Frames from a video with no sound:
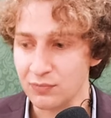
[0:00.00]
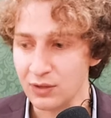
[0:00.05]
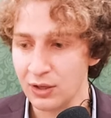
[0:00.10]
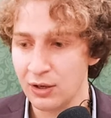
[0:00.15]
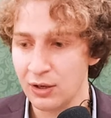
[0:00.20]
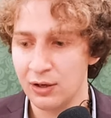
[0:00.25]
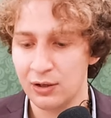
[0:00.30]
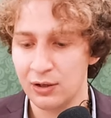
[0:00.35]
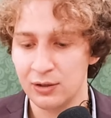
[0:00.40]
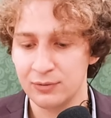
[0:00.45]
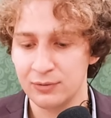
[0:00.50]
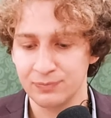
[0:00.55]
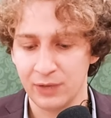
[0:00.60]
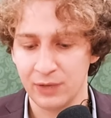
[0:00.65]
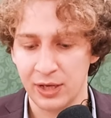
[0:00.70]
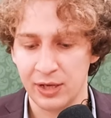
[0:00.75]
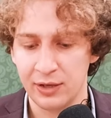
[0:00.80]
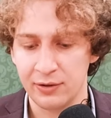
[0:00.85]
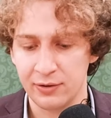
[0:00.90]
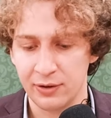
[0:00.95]
Um,
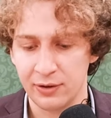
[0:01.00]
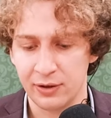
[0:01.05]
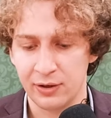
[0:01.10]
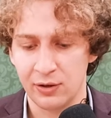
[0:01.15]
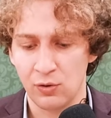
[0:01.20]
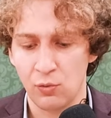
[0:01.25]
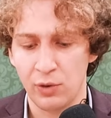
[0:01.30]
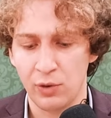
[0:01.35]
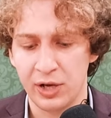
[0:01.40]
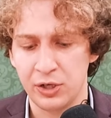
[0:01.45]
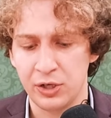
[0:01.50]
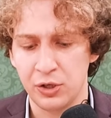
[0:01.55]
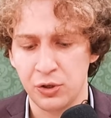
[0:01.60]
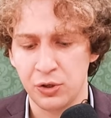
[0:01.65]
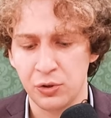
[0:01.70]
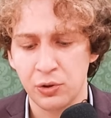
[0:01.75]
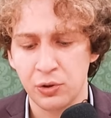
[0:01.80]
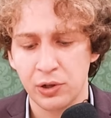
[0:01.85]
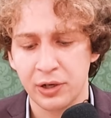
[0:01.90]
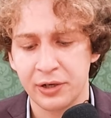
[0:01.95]
and uh, when
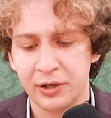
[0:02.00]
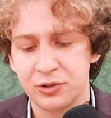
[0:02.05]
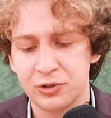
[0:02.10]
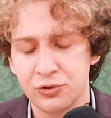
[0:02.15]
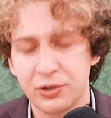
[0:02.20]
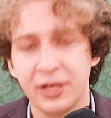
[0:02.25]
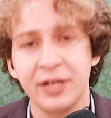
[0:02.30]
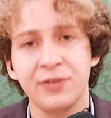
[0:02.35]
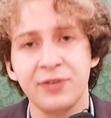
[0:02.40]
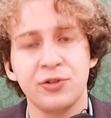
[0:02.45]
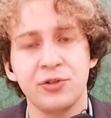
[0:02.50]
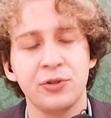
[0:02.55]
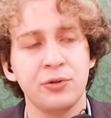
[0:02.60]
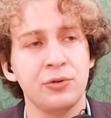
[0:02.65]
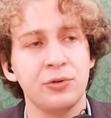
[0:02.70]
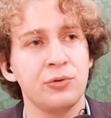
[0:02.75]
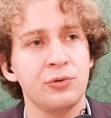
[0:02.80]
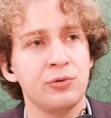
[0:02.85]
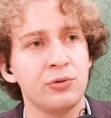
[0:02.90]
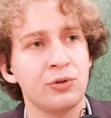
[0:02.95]
you are trying
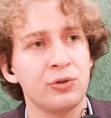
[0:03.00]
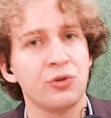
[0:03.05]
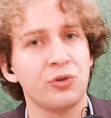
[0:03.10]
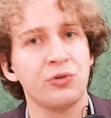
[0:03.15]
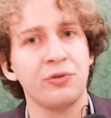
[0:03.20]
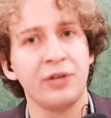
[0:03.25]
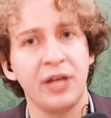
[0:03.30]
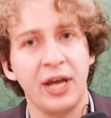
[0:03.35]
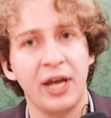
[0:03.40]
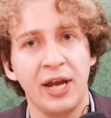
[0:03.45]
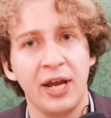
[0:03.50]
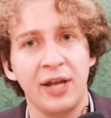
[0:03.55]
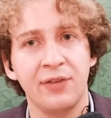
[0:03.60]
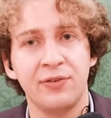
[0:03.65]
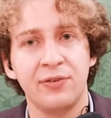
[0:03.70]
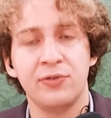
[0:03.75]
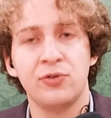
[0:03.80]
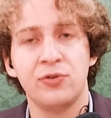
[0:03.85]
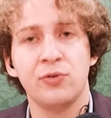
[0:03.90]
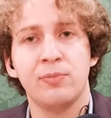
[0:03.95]
to create
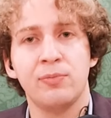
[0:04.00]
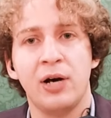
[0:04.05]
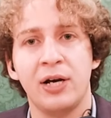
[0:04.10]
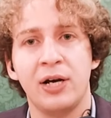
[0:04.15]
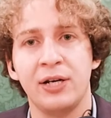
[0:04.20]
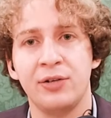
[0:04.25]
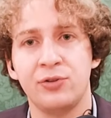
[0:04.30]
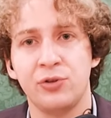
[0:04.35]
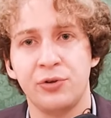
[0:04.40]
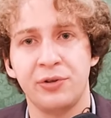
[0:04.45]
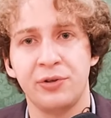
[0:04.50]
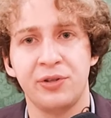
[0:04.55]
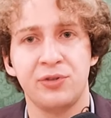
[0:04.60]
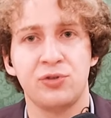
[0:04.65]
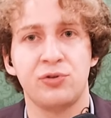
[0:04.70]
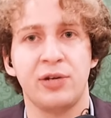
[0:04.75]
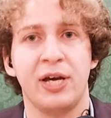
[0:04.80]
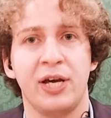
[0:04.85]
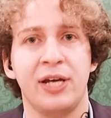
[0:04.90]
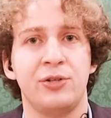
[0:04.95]
and to monitor the
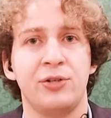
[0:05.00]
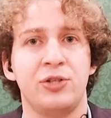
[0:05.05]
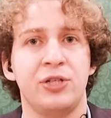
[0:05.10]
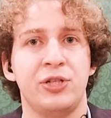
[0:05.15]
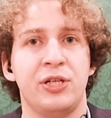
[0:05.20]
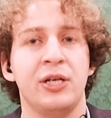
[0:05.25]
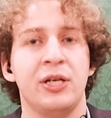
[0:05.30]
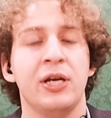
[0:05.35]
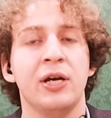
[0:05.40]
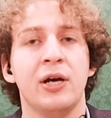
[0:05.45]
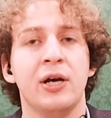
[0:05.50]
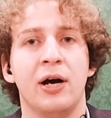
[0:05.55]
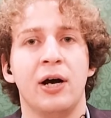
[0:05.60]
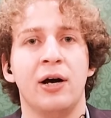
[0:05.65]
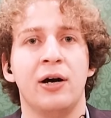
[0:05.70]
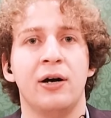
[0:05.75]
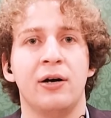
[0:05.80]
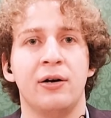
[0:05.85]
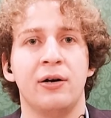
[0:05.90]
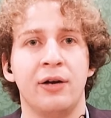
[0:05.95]
strategy
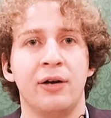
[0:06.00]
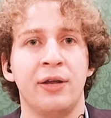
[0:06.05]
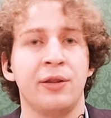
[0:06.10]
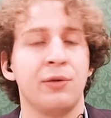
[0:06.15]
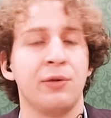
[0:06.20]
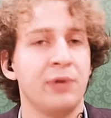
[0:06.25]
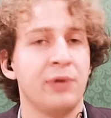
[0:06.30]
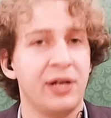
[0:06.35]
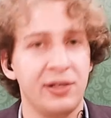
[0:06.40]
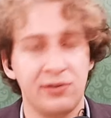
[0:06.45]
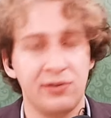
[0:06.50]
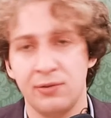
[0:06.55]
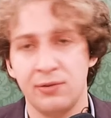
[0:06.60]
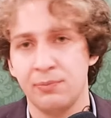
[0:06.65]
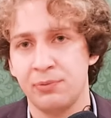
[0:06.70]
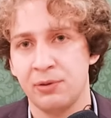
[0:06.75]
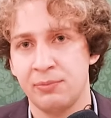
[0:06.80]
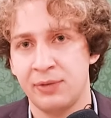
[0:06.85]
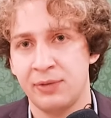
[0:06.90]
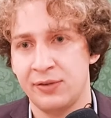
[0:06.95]
uh, and the way it's
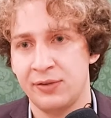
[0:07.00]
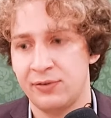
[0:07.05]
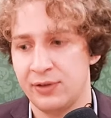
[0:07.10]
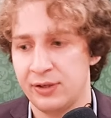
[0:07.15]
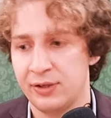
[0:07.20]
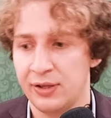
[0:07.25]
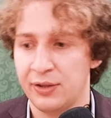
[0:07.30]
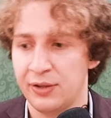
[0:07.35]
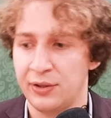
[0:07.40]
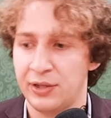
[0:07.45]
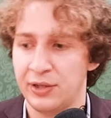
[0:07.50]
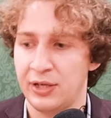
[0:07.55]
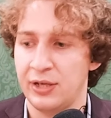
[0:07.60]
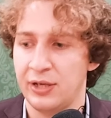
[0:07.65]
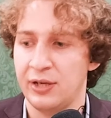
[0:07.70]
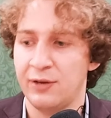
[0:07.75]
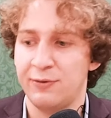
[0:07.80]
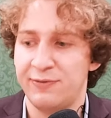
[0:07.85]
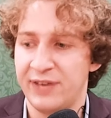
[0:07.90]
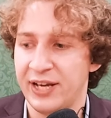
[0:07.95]
implemented and the
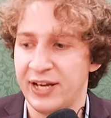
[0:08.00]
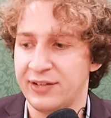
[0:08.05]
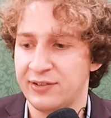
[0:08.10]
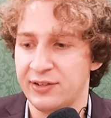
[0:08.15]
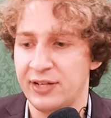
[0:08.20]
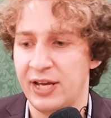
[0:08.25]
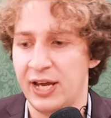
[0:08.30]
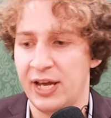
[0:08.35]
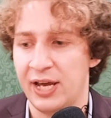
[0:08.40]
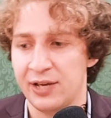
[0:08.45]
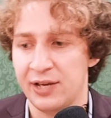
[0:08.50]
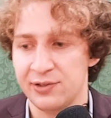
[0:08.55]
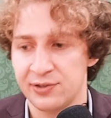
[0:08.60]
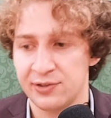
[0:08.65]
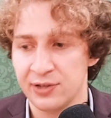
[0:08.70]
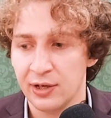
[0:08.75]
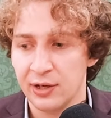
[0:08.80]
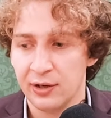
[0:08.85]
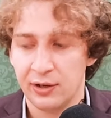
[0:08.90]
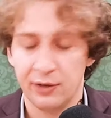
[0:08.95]
effect it has,
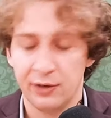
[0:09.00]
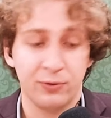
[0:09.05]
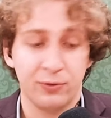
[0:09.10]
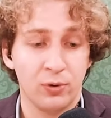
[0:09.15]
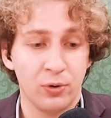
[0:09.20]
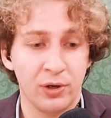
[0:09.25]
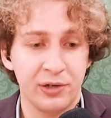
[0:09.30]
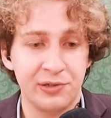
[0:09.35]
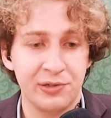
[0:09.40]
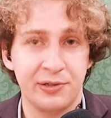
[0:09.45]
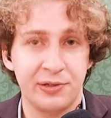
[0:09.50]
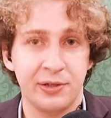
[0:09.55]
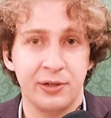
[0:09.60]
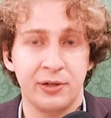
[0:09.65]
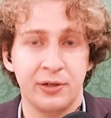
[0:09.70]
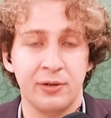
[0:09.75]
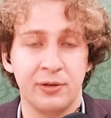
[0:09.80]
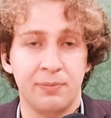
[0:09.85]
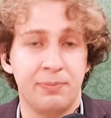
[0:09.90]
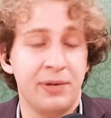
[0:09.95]
of course,
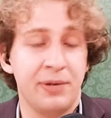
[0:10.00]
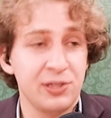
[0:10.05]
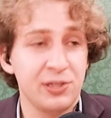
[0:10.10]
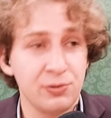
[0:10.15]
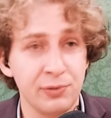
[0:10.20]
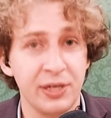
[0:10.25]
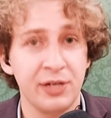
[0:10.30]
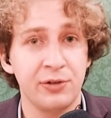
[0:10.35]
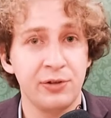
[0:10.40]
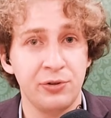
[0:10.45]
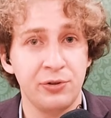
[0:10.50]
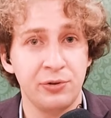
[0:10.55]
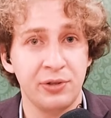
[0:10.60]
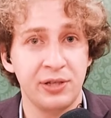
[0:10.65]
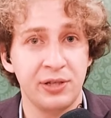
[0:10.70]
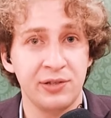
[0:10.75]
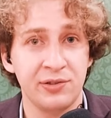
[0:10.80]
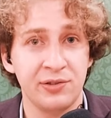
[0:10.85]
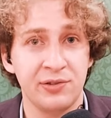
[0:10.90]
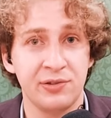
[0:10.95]
the best way to do
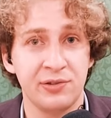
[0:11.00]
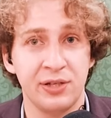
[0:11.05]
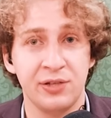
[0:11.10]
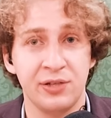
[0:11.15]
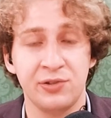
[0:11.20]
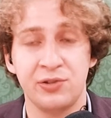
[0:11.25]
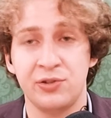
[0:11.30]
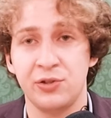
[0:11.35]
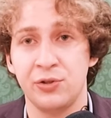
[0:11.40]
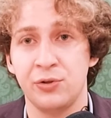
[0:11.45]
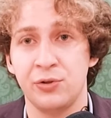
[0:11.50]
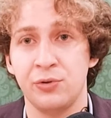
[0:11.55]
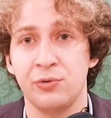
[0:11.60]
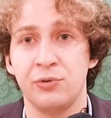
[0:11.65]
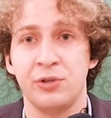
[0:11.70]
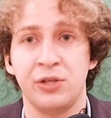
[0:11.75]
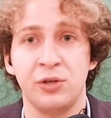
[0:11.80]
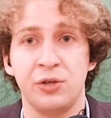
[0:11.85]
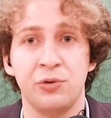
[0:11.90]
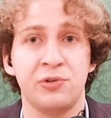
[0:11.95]
this is to
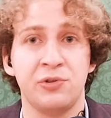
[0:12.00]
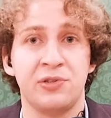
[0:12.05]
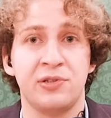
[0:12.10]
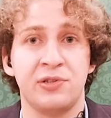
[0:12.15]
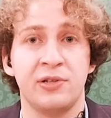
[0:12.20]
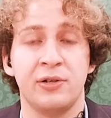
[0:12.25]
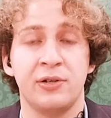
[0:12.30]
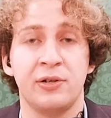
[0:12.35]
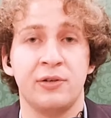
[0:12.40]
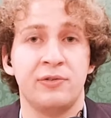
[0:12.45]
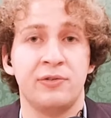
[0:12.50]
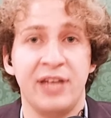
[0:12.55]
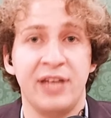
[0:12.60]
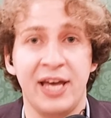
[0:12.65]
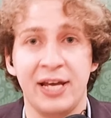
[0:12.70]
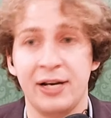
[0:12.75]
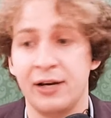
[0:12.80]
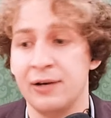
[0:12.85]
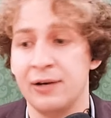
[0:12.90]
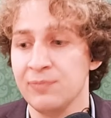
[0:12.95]
use uh,
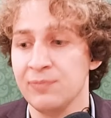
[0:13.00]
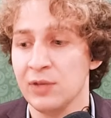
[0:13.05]
data.